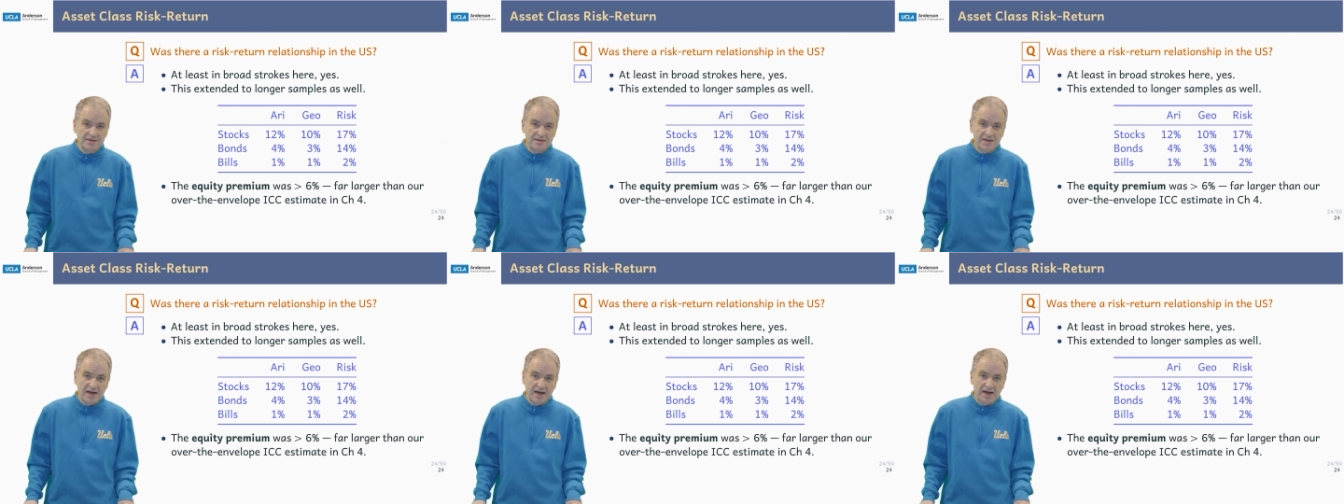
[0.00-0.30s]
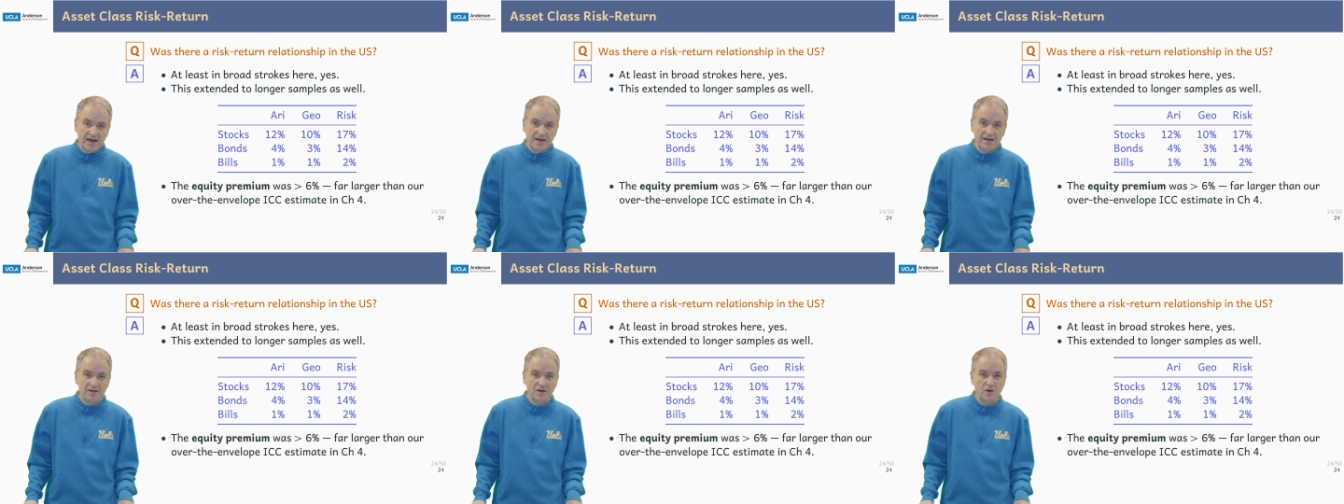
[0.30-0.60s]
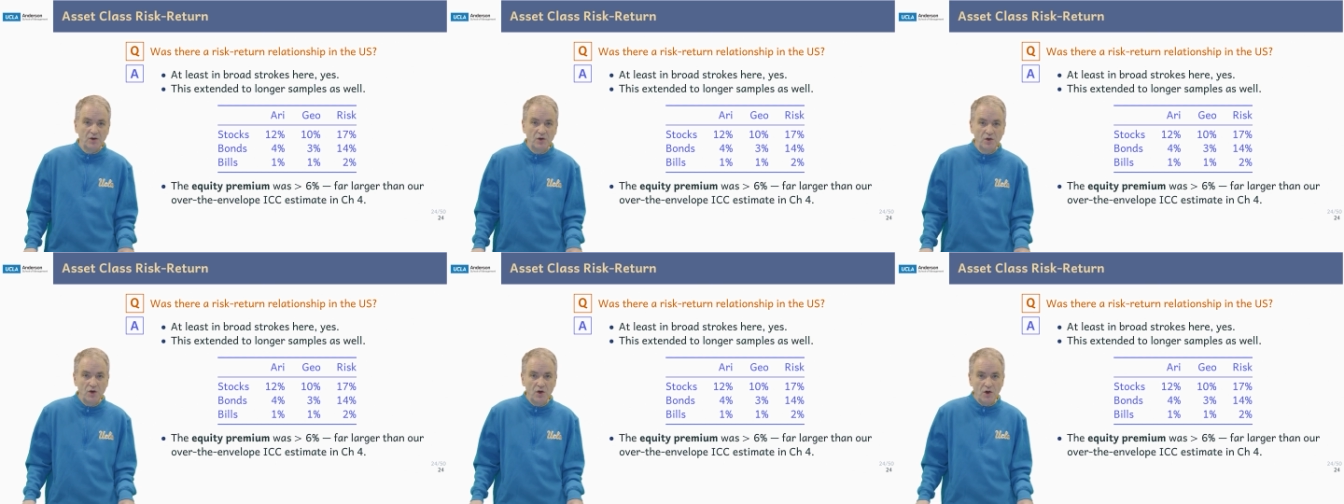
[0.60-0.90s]
had
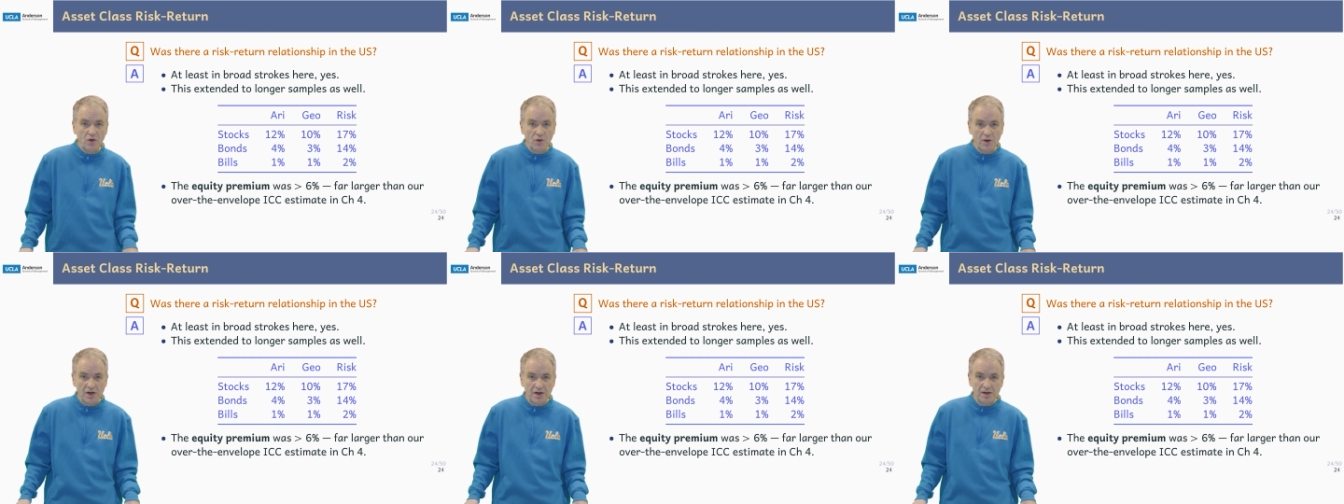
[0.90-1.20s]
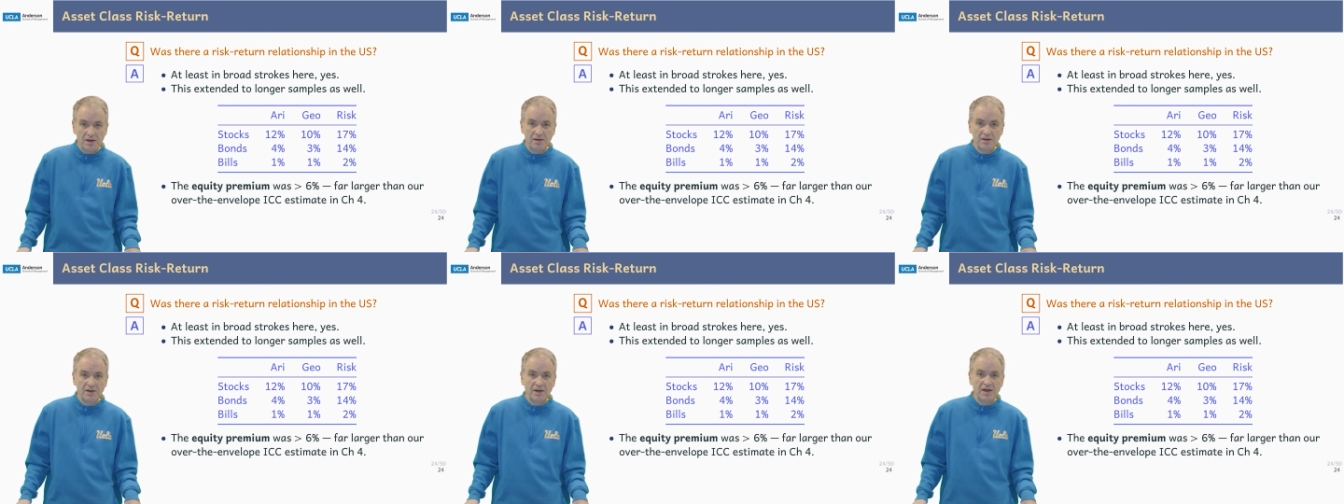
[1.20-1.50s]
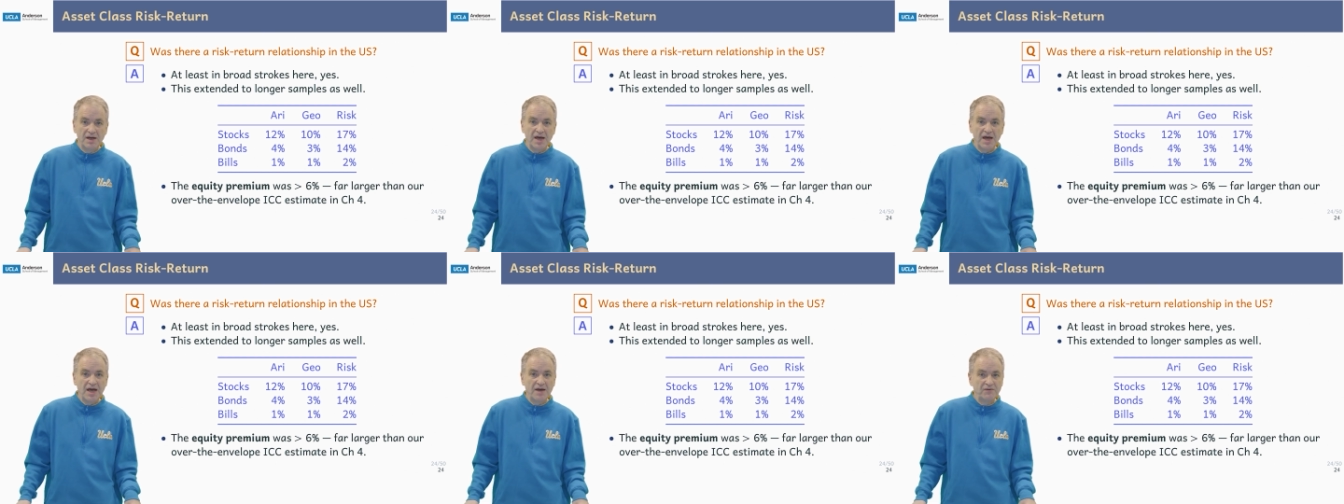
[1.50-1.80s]
lower
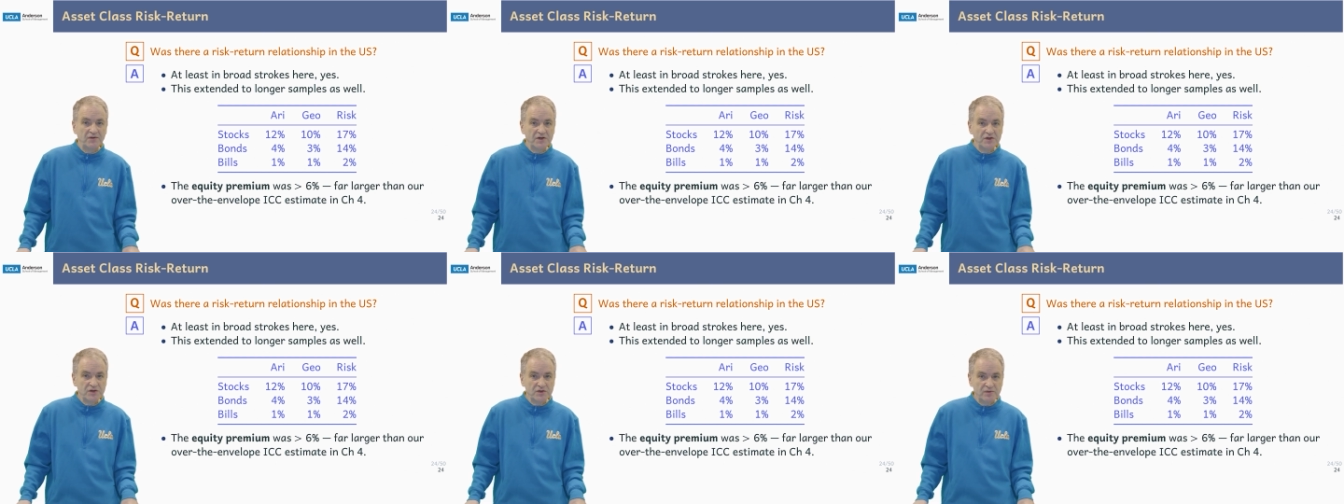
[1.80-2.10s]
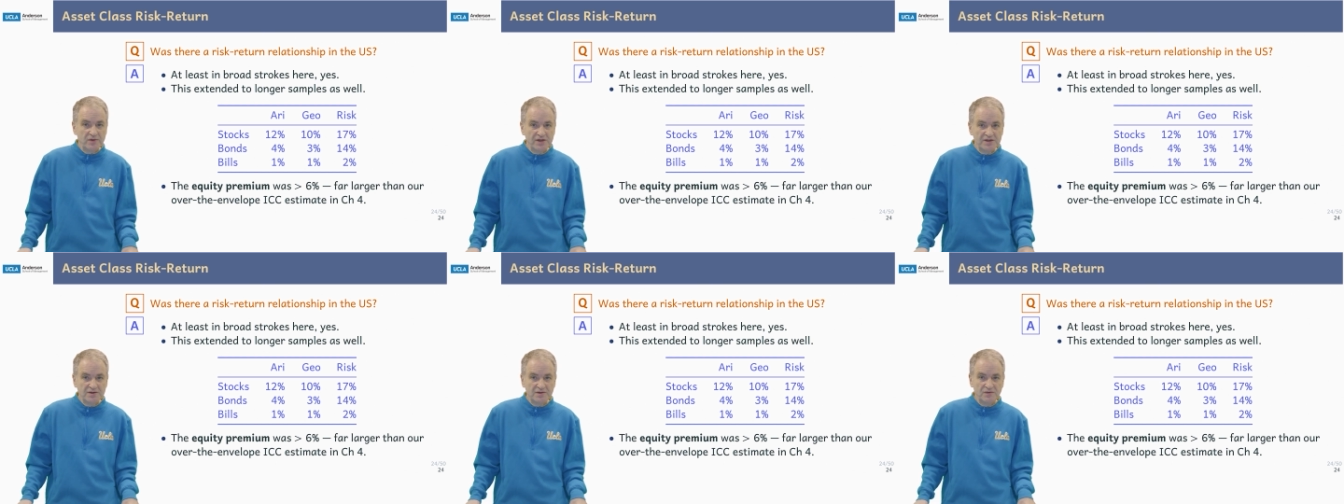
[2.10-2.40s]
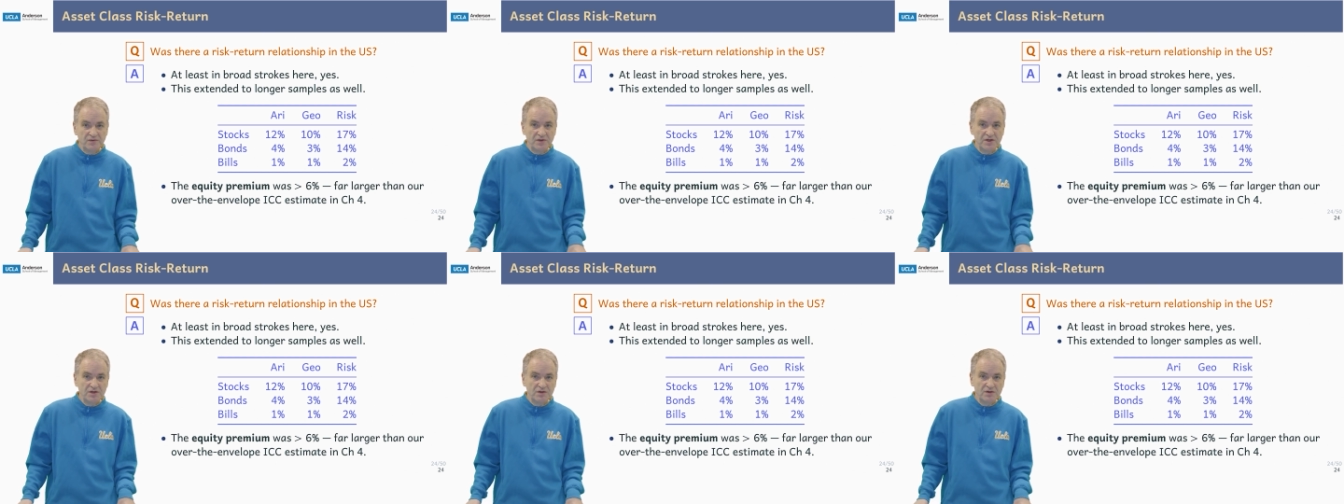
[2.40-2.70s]
average rates
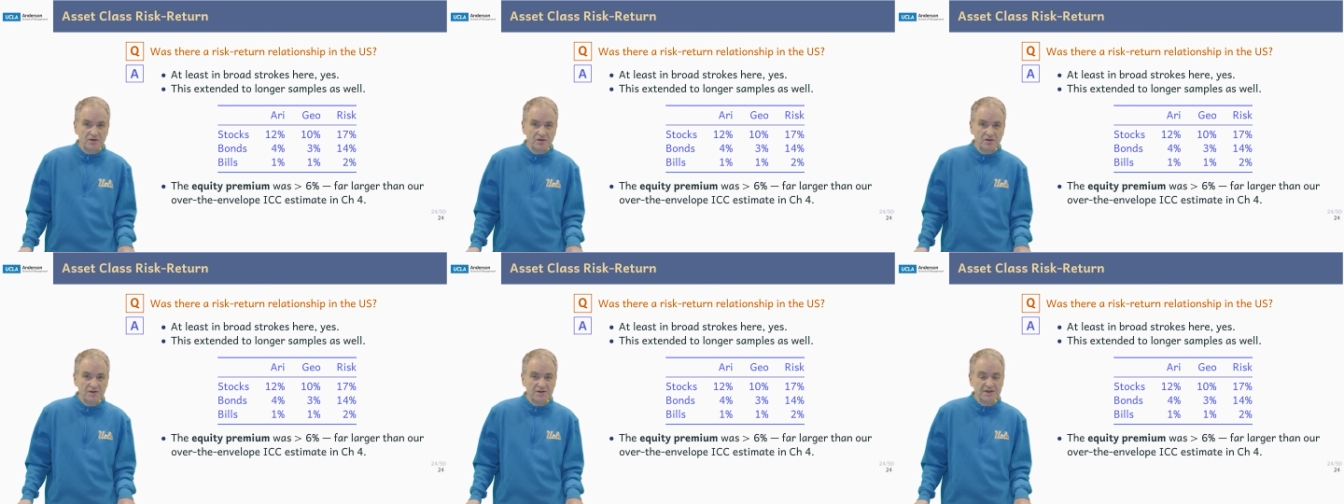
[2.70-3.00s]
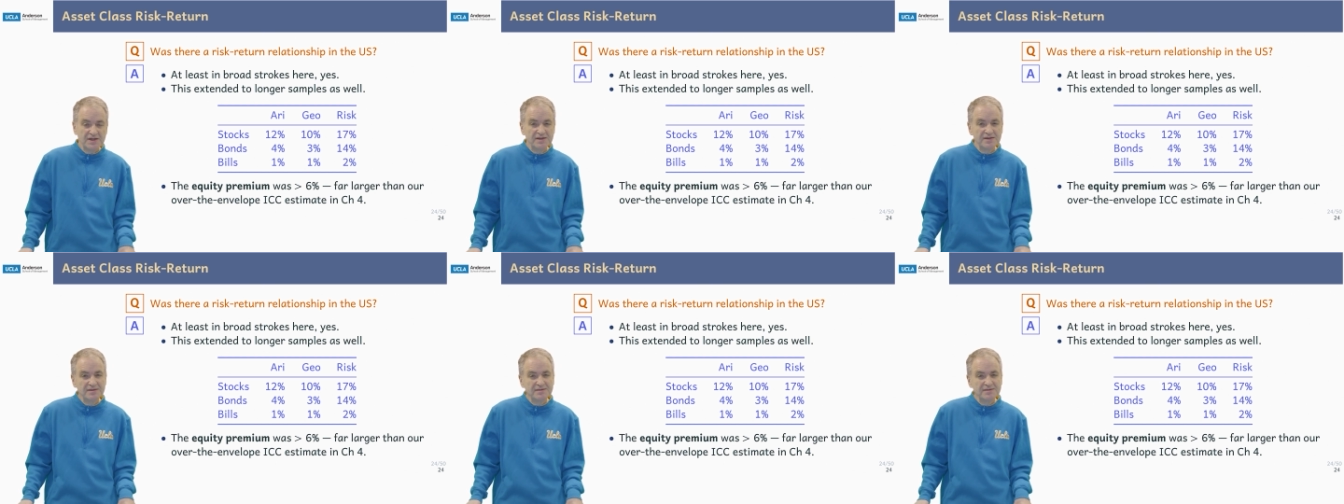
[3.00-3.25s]
of returns and